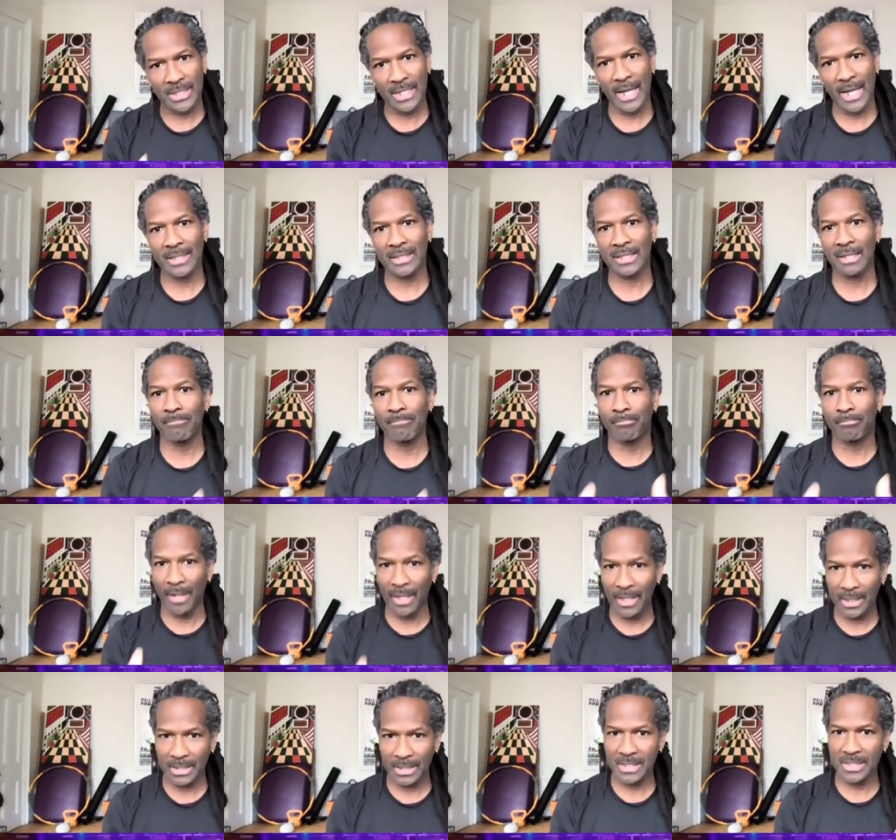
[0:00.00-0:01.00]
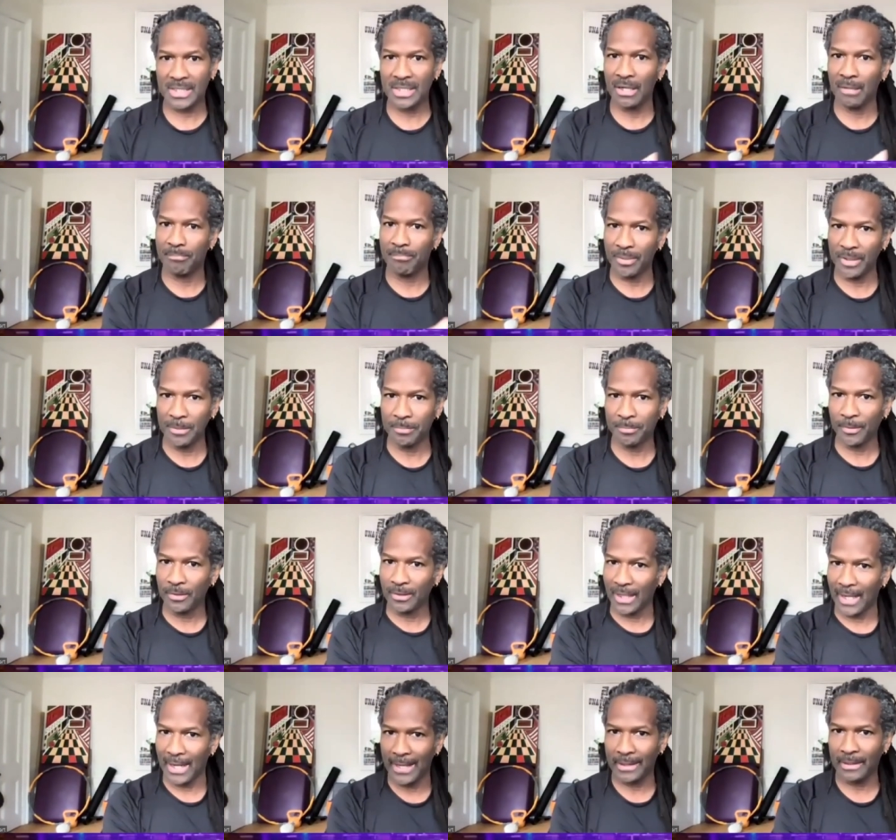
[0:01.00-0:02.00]
that the budgets of people
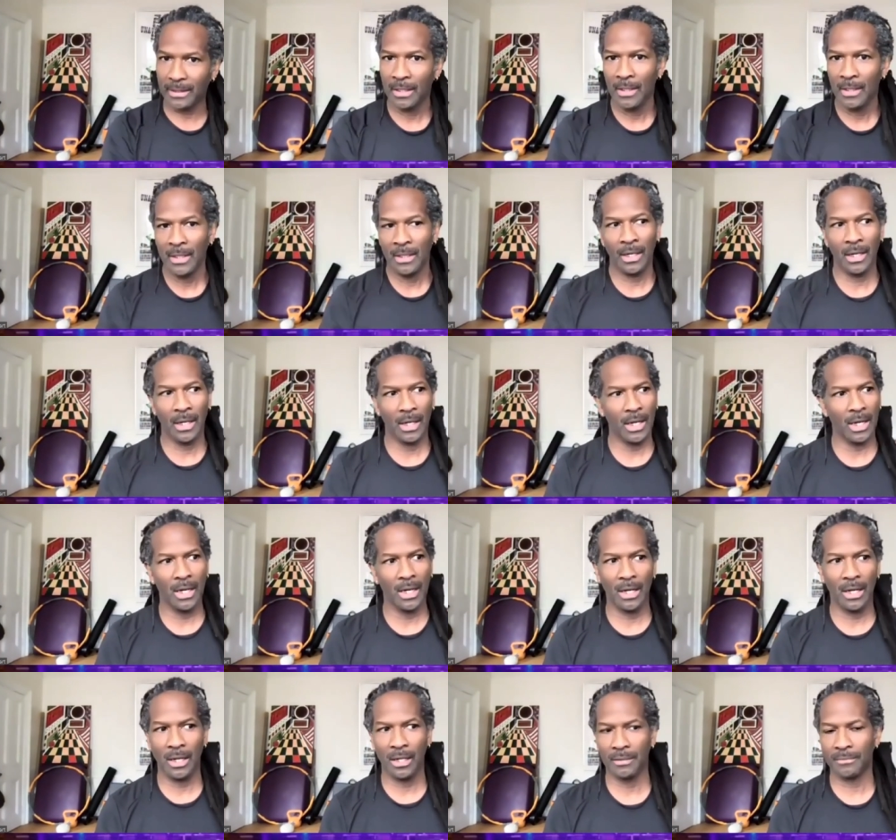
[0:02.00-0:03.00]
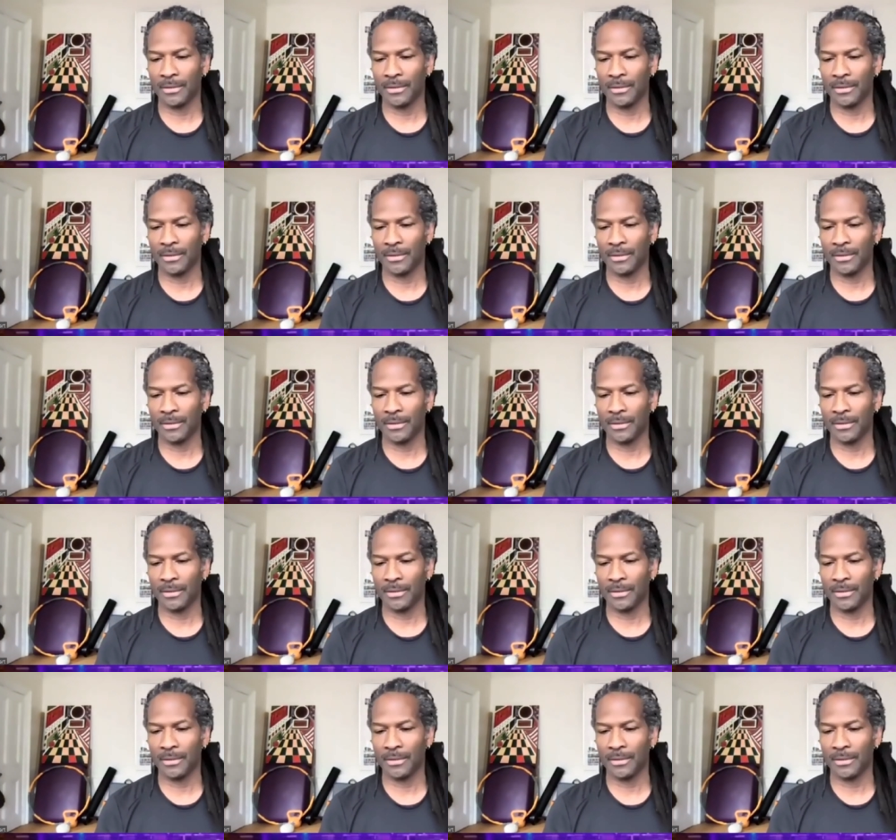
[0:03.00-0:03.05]
like uh,